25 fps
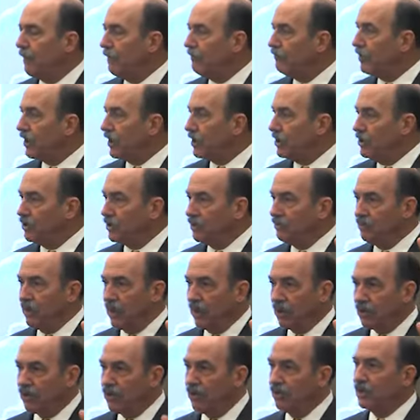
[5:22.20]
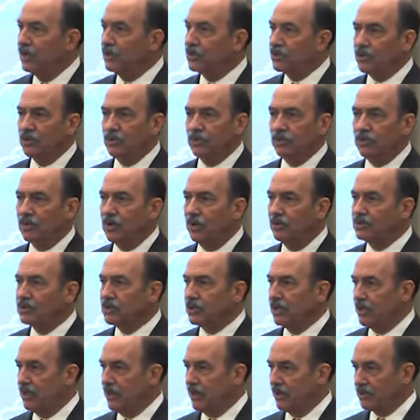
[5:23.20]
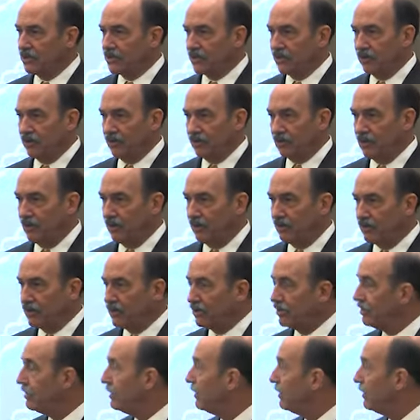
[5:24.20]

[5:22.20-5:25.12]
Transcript: But you can be a good internal coach to the external coach.